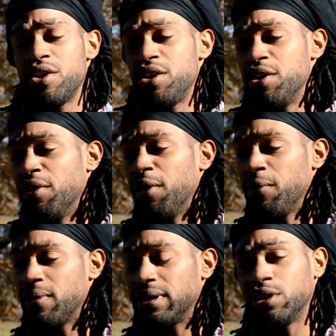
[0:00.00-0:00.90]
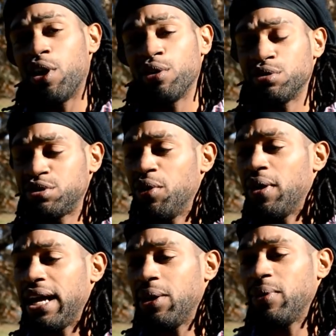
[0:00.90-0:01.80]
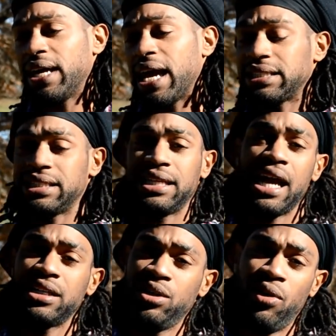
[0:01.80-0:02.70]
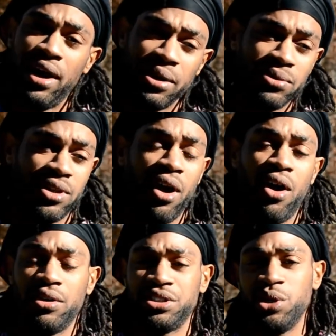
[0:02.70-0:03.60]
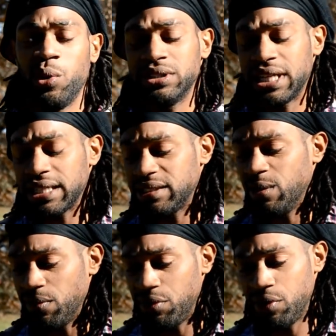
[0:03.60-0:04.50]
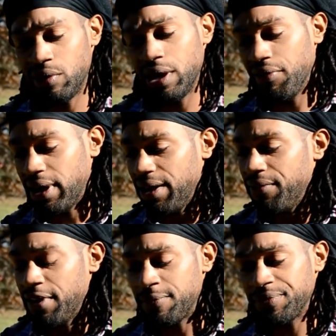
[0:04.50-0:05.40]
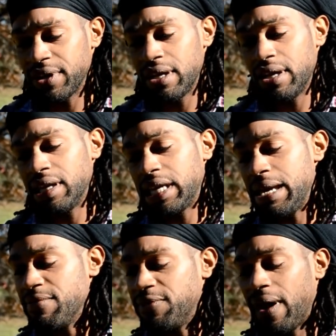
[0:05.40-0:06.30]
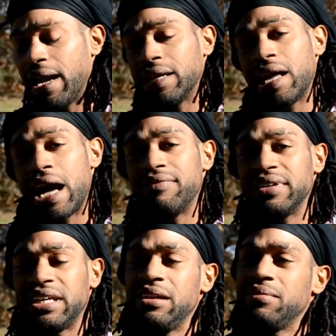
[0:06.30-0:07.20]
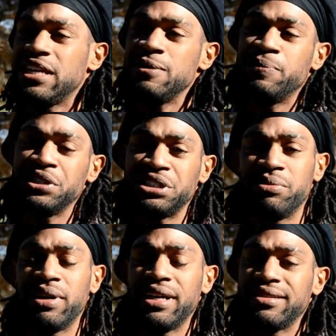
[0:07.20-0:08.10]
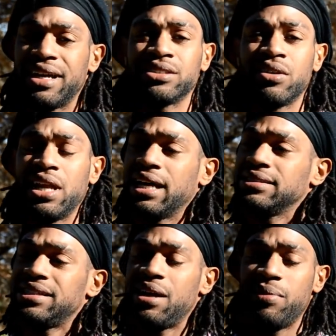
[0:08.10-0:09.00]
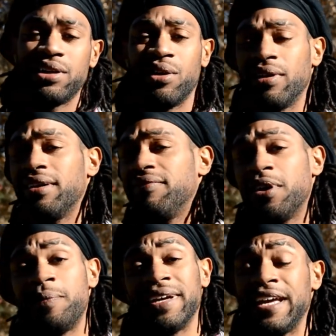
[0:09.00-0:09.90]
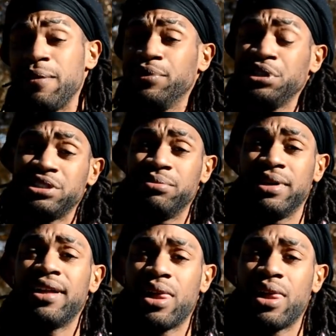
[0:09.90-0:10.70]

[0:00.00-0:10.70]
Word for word: You know, dogs don't hang with cats and cats don't hang with dogs. You know, is that simple. You know, never give up. Keep the fight alive and keep keep pushing, man. That's all I can say, man. Don't give up and keep pushing, man.